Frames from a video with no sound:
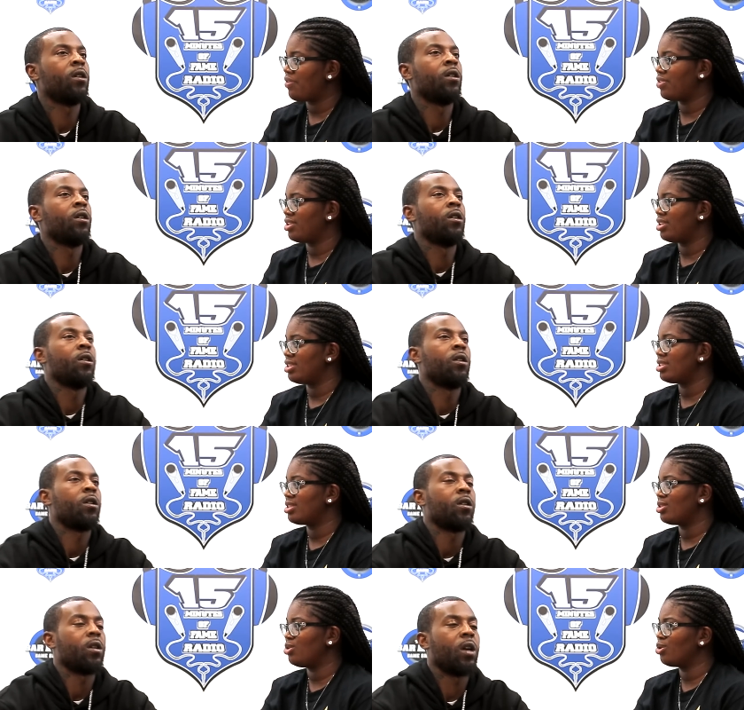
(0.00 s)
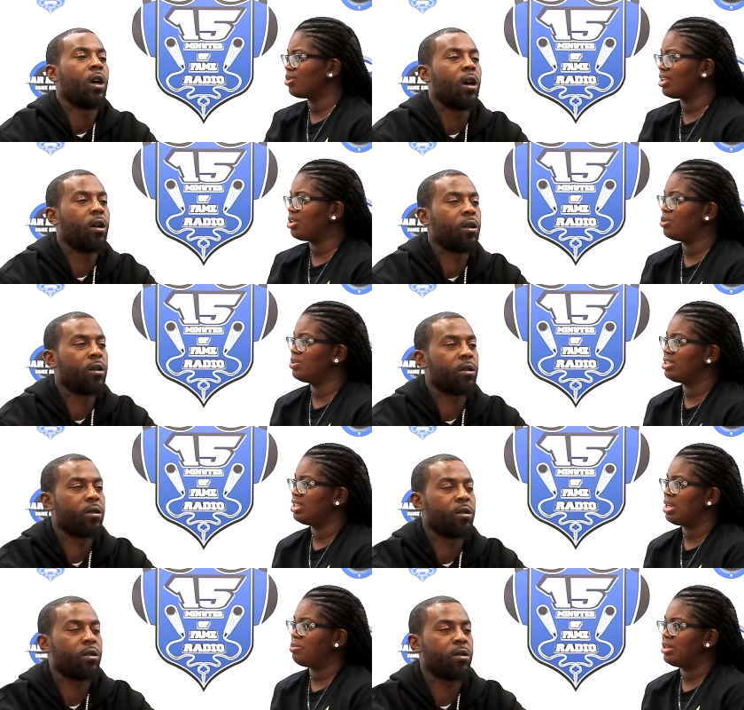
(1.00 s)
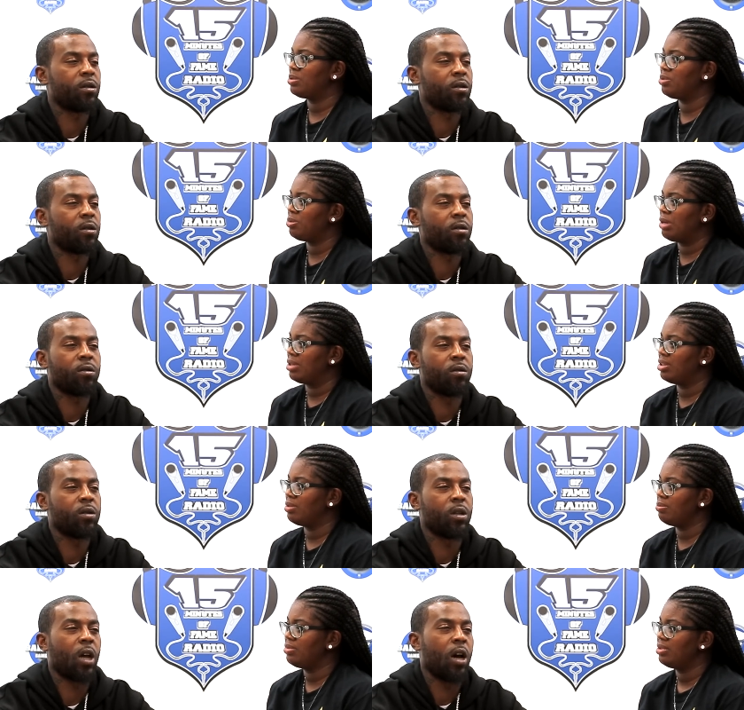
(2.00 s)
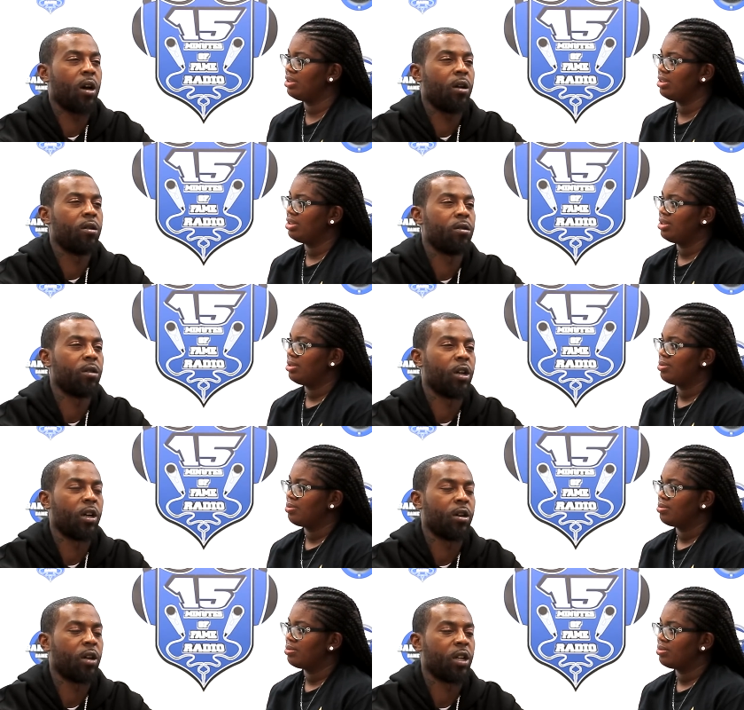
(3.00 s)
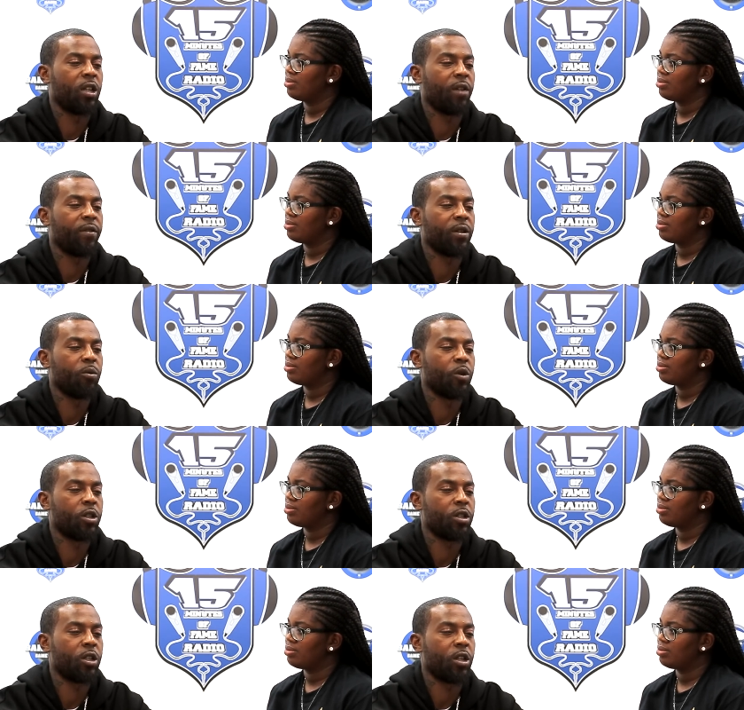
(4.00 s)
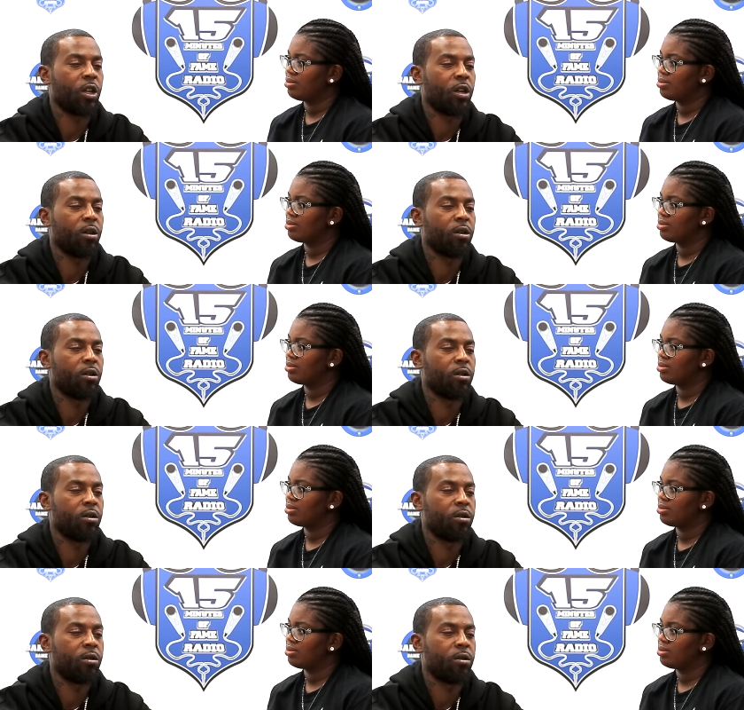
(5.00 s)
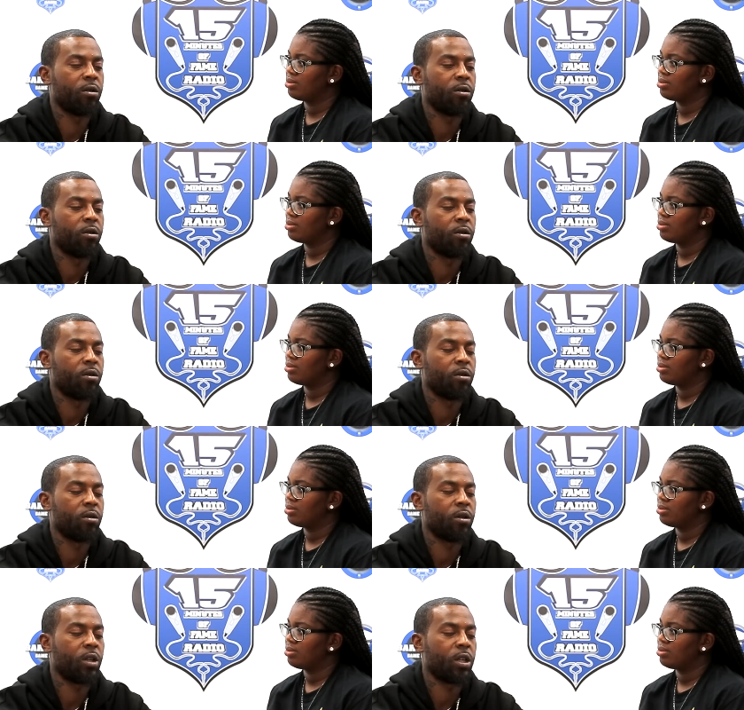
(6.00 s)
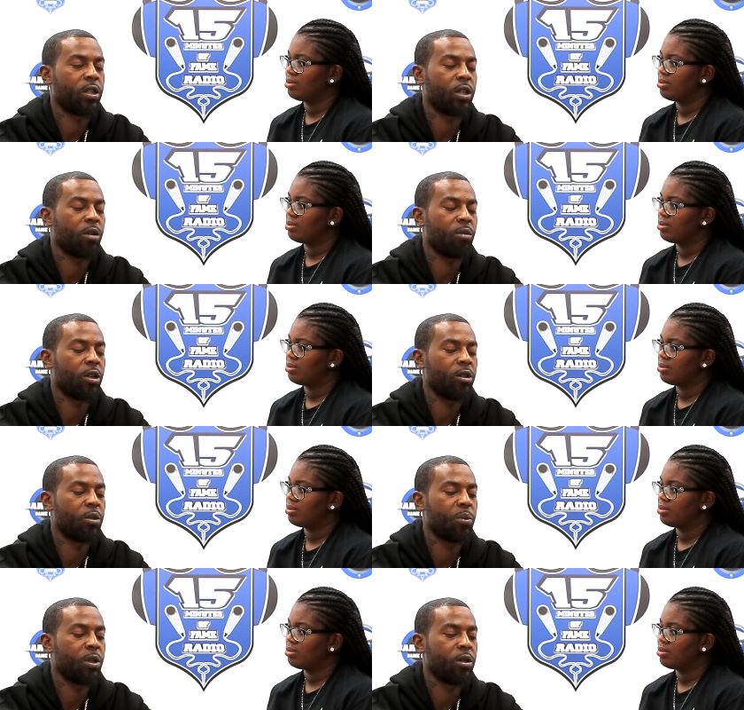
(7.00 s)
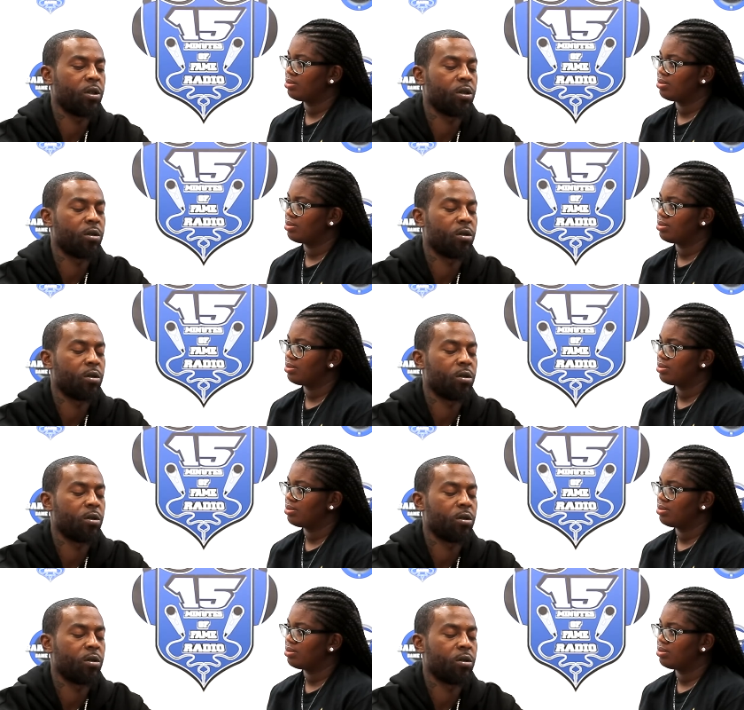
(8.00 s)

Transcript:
Speaker 1: after this. You don't think you was in that place when you
Speaker 2: battled them? Nah, nah. I definitely wasn't in that uh in that same headspace.